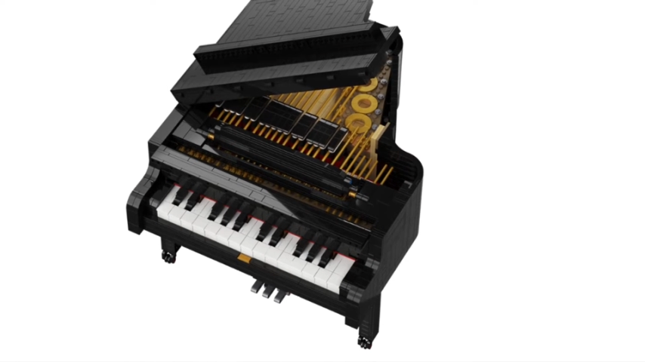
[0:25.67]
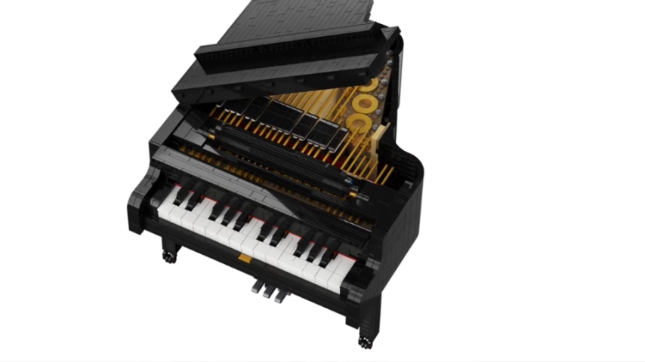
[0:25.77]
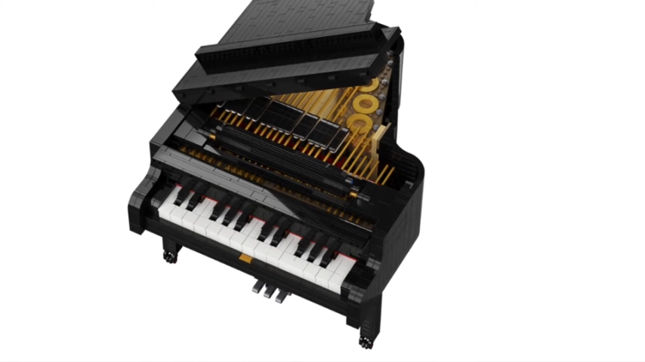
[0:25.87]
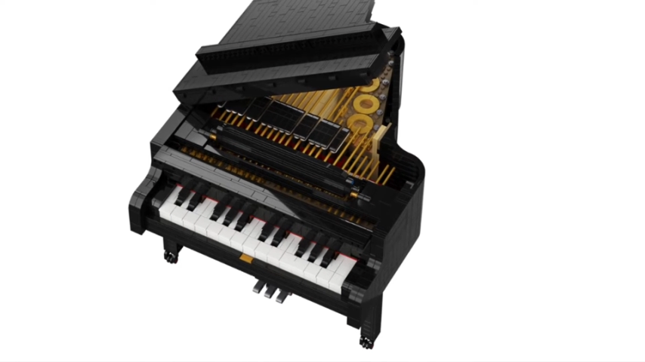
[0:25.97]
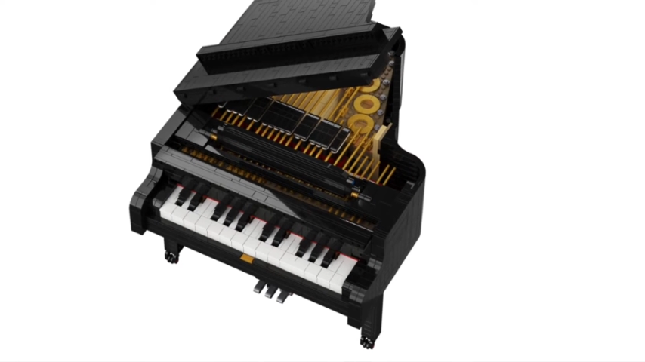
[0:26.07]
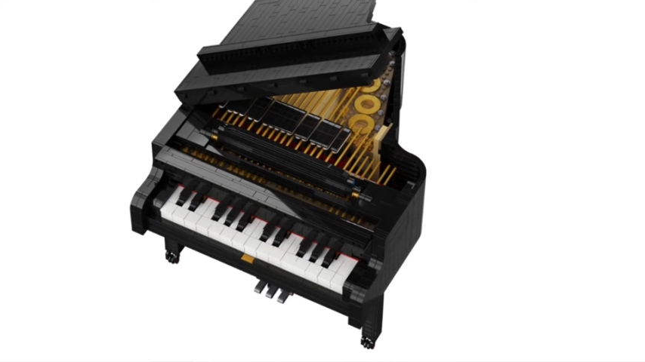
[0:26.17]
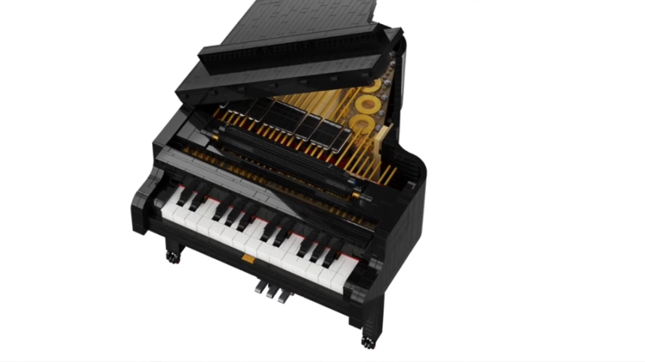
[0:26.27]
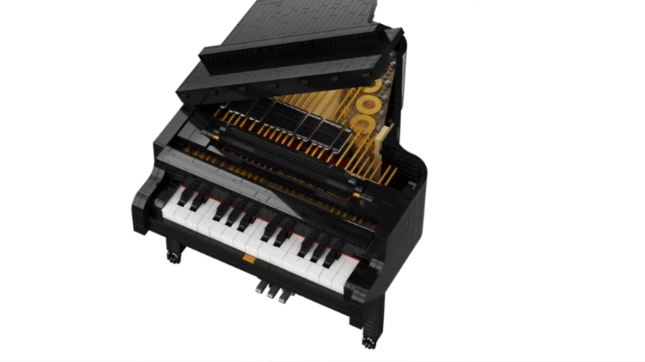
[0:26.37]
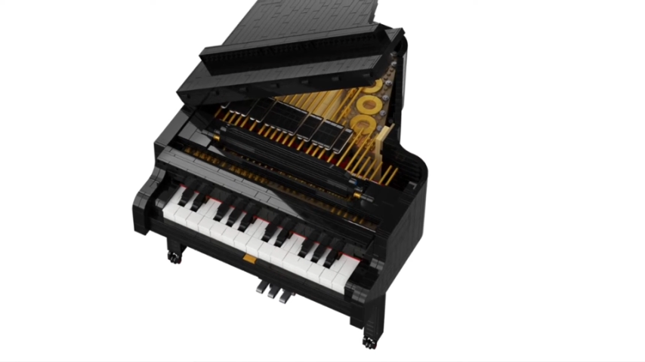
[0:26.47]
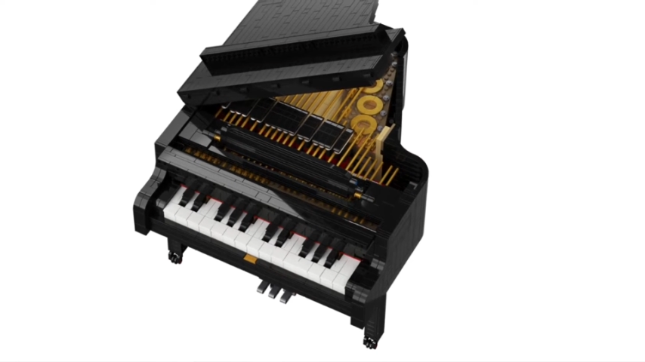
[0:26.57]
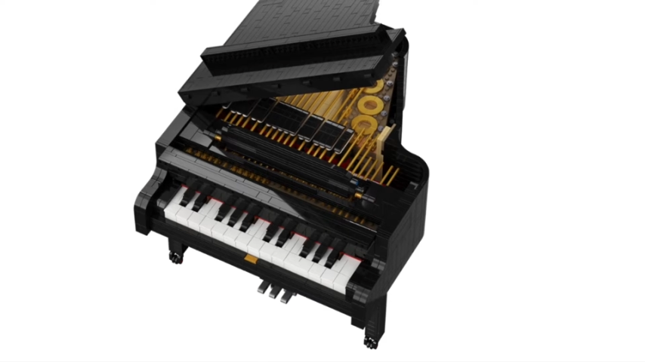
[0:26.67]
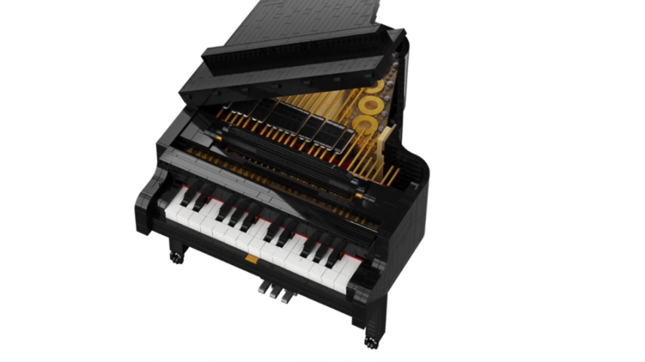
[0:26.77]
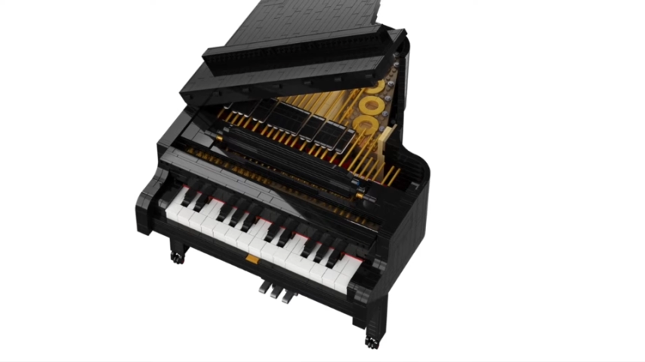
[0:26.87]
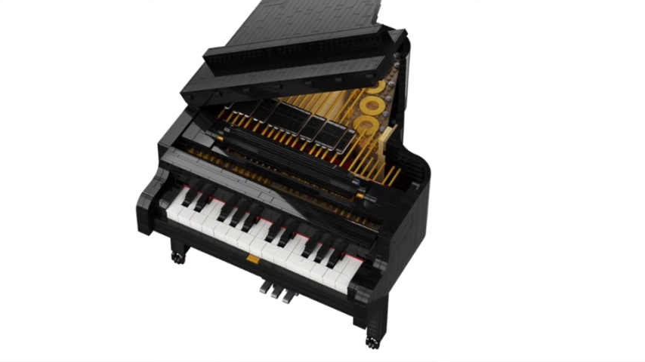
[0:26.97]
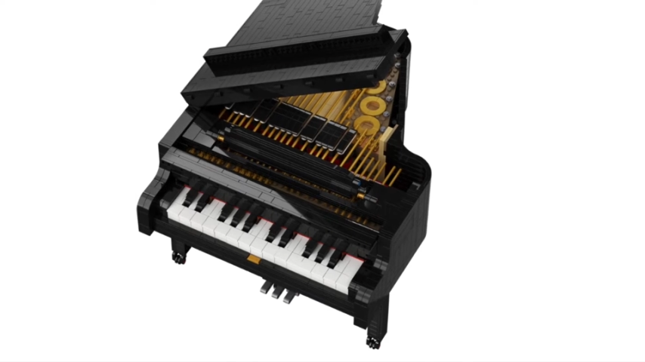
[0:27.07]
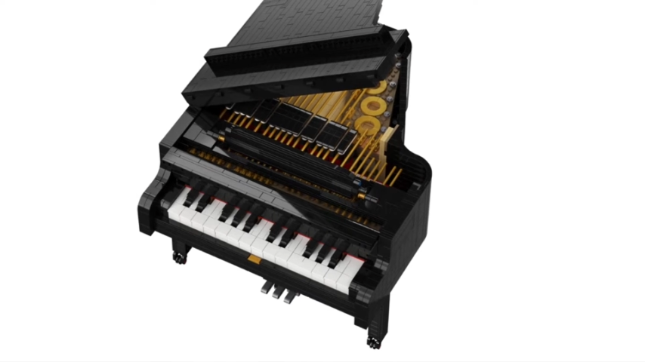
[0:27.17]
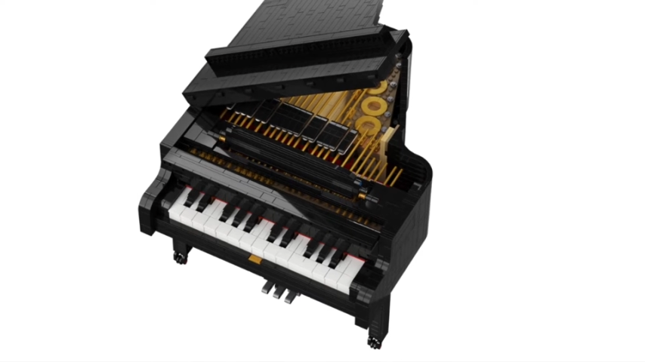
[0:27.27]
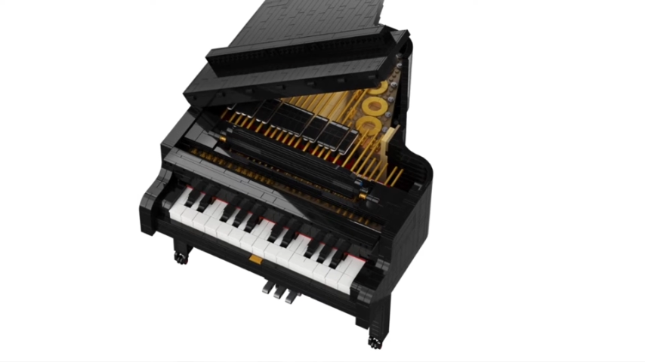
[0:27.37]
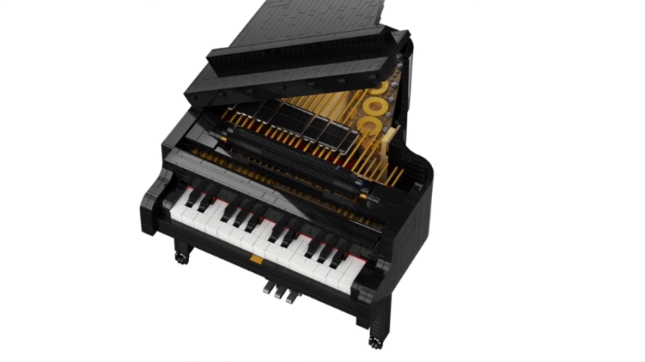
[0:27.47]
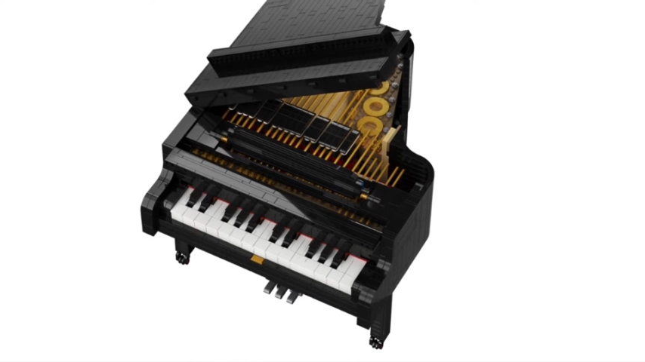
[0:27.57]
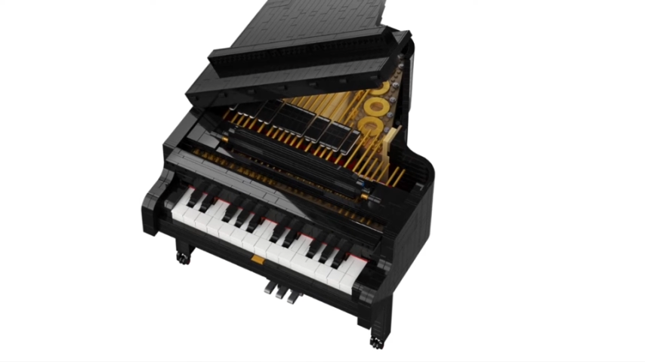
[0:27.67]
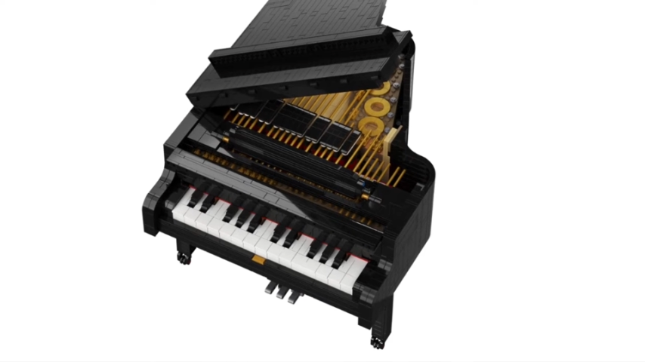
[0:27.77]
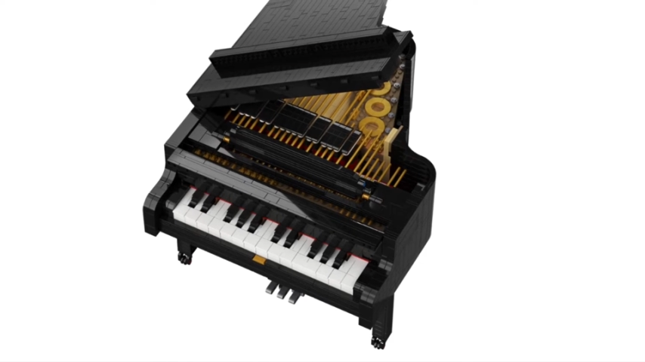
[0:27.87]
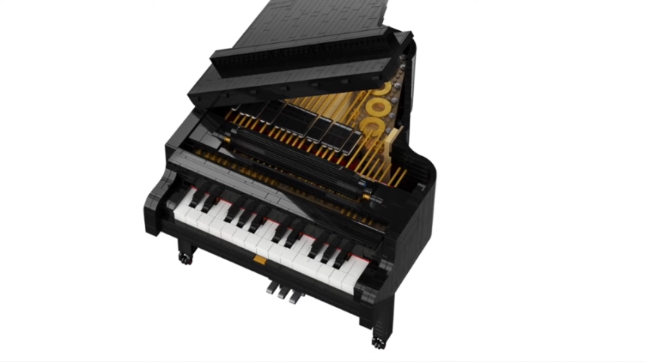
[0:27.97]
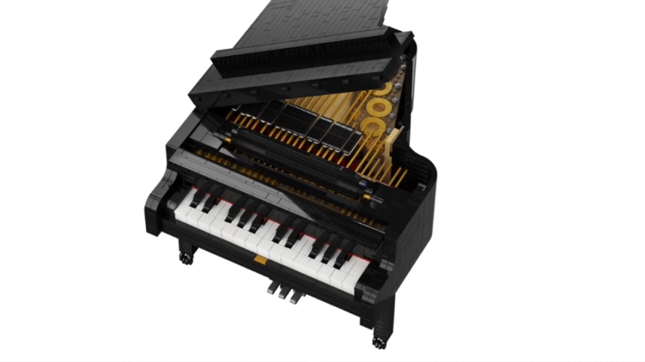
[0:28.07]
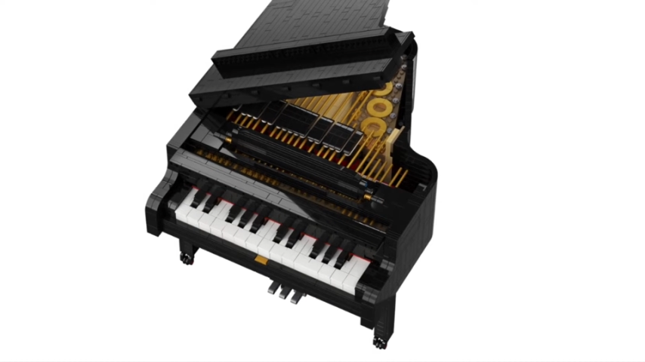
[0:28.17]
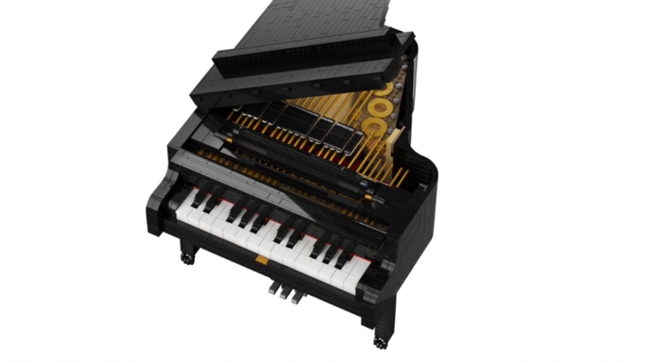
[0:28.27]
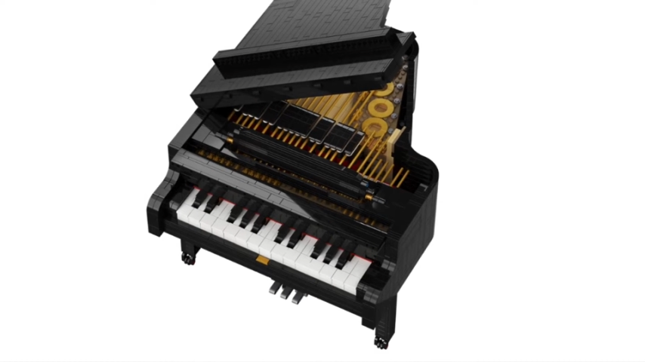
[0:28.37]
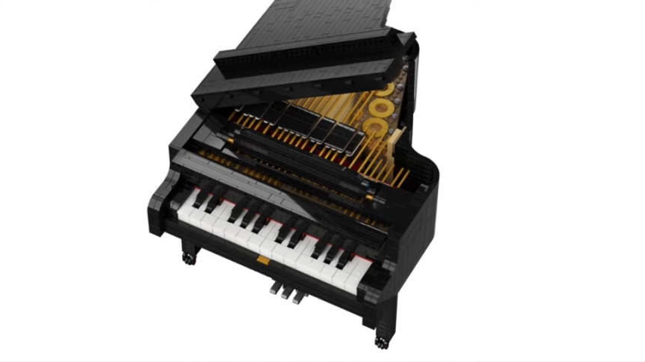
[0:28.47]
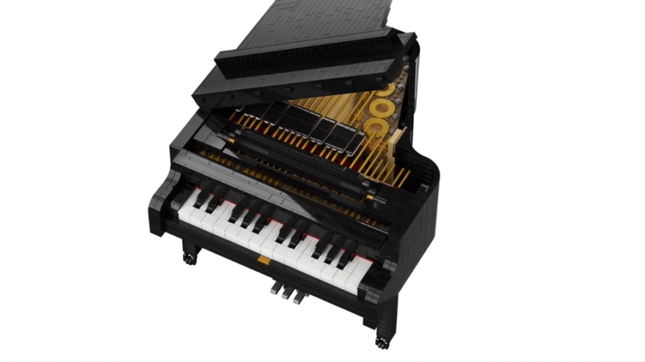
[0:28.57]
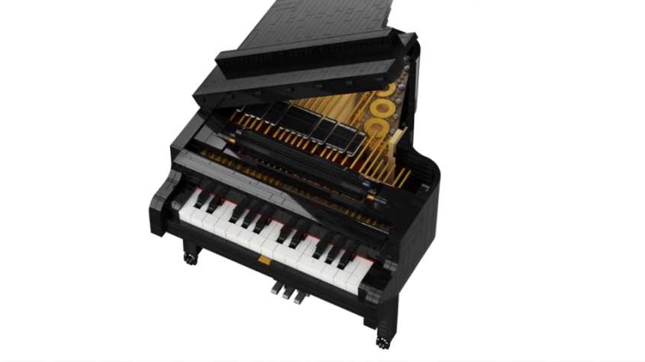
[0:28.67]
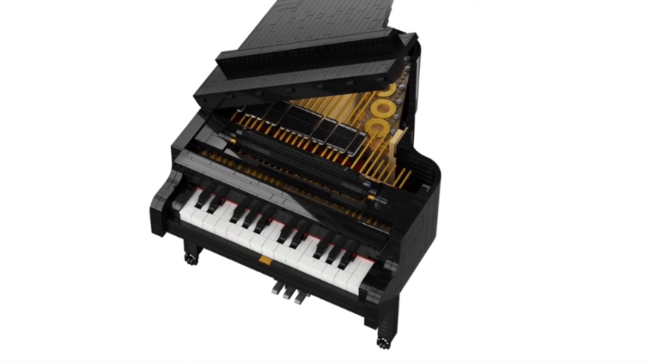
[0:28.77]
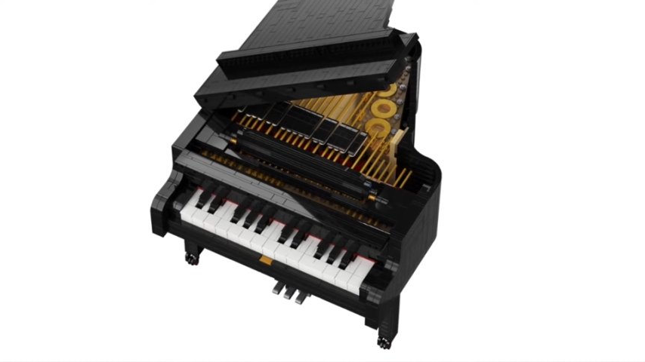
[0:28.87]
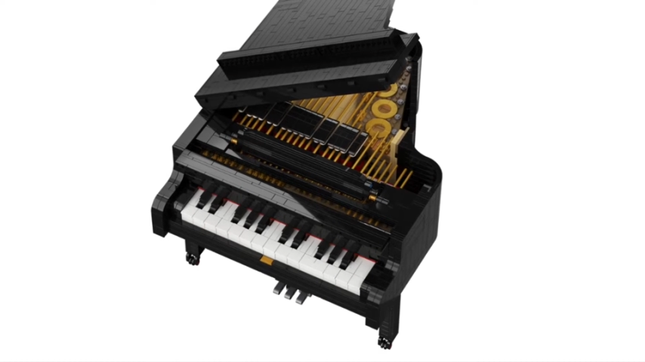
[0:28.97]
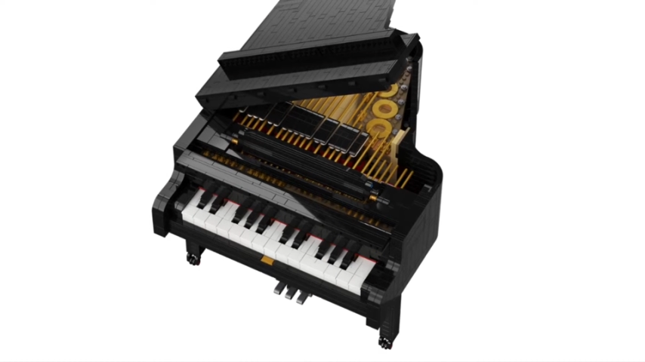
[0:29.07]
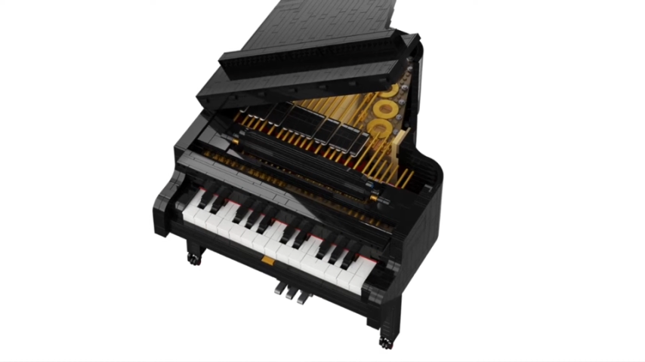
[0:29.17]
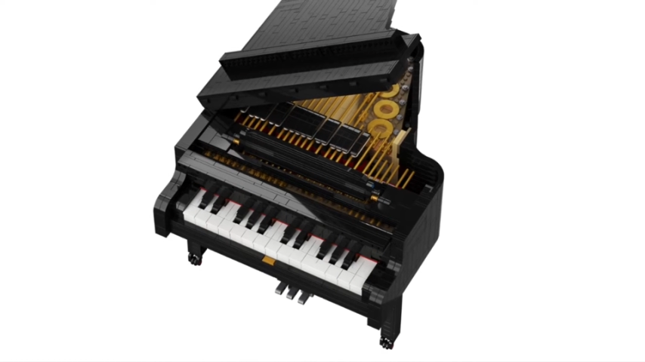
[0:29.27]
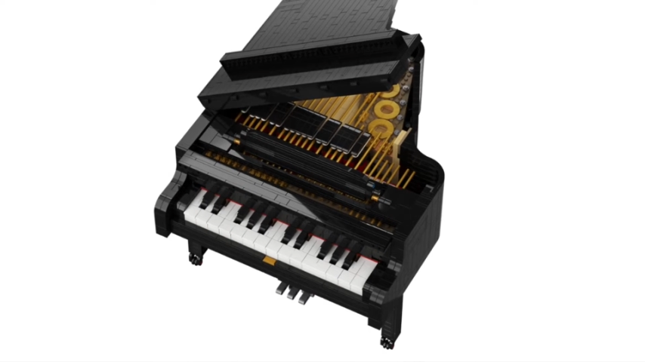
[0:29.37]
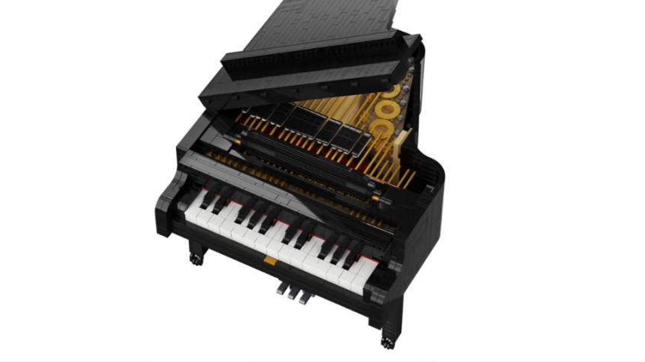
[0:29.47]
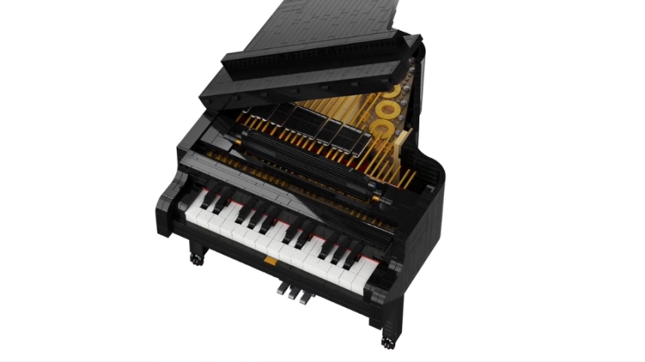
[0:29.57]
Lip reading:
[unreadable: no face in view]